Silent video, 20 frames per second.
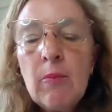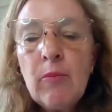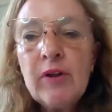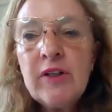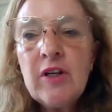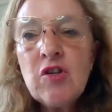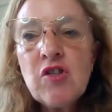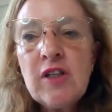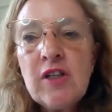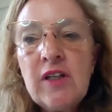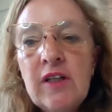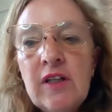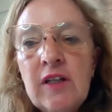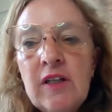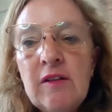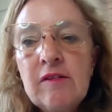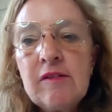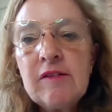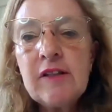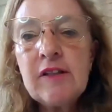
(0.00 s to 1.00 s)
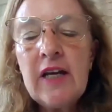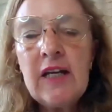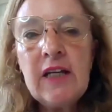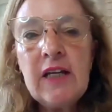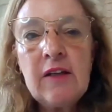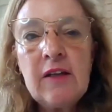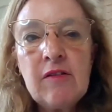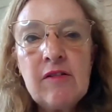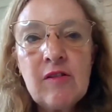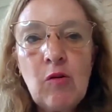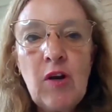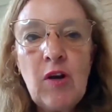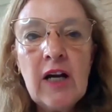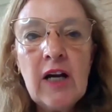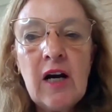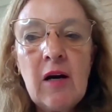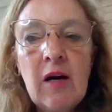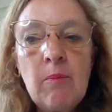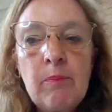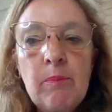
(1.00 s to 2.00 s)
Bonergie is a solar
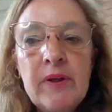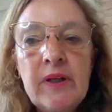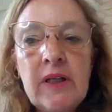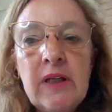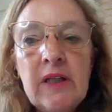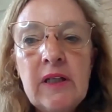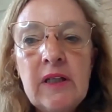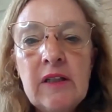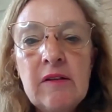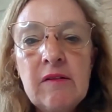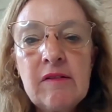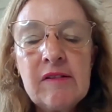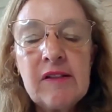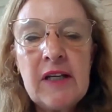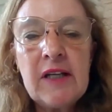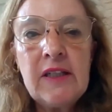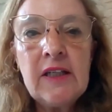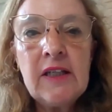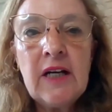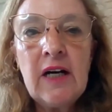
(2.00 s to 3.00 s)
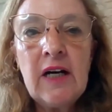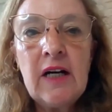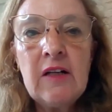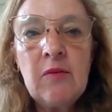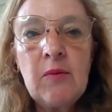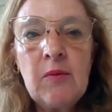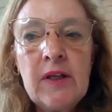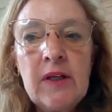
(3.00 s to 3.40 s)
company in Senegal.